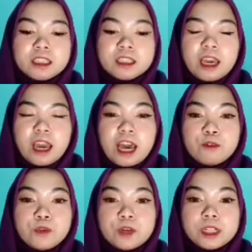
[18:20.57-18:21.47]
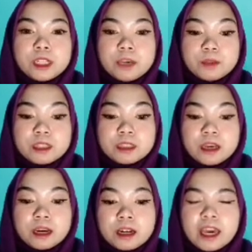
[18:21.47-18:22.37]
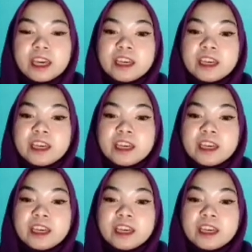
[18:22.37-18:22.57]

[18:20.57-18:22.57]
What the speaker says: that I will rename is a